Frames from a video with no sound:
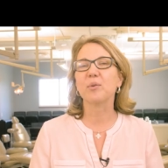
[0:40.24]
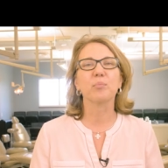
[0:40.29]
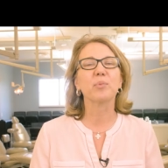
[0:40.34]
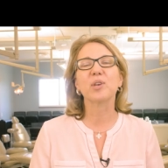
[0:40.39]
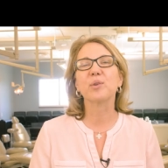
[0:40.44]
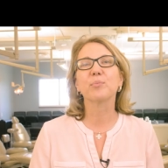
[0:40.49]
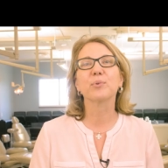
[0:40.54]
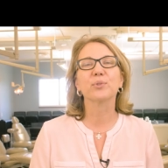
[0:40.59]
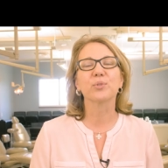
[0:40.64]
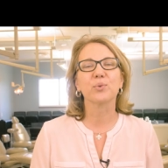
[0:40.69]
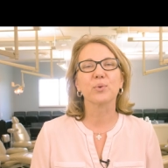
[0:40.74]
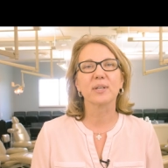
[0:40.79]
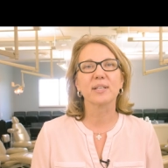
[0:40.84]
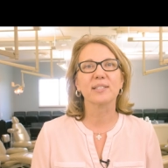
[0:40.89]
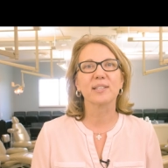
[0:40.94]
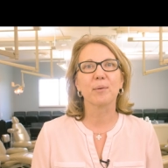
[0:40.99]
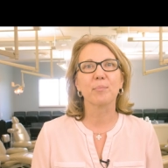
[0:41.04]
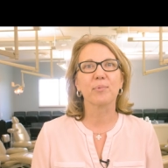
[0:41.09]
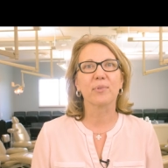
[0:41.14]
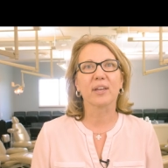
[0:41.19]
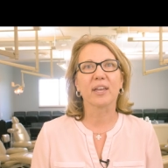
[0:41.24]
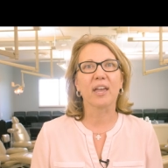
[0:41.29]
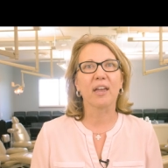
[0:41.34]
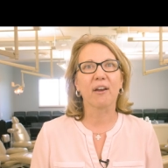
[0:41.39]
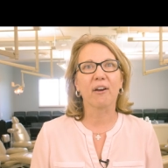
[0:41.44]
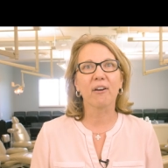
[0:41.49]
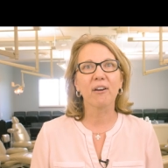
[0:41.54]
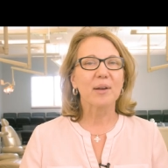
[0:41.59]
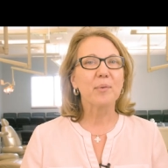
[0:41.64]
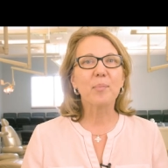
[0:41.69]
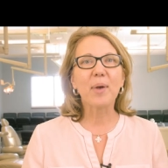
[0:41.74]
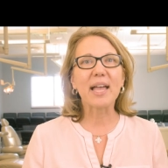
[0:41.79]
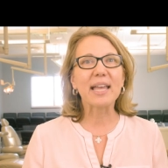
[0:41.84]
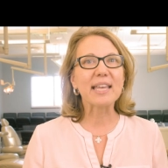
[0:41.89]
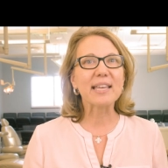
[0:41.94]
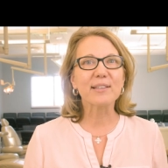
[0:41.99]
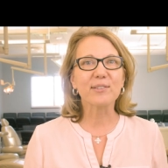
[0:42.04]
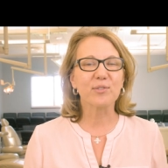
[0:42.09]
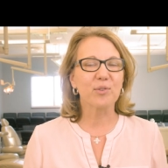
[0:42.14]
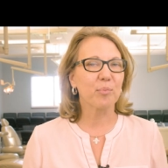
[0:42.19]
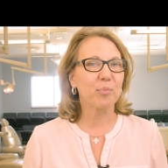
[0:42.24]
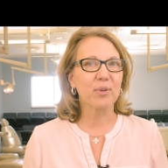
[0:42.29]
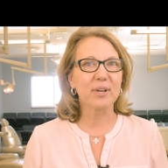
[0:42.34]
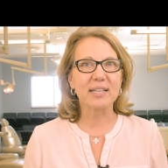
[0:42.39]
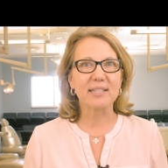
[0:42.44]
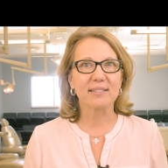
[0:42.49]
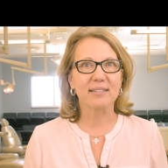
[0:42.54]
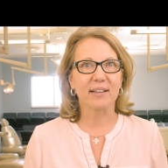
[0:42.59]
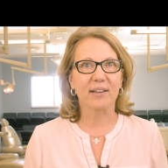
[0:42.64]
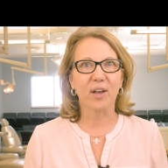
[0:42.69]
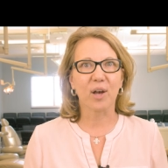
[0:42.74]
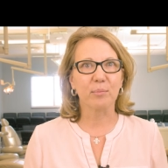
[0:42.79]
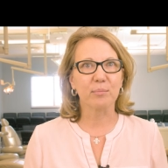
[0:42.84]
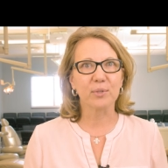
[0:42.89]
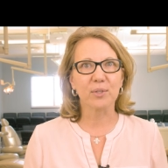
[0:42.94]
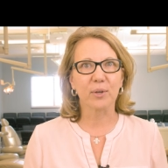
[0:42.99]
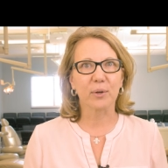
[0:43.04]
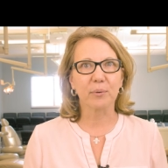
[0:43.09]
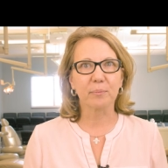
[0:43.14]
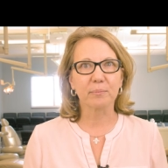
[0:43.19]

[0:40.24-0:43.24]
and people to accept the care, Pankey is the place to come to.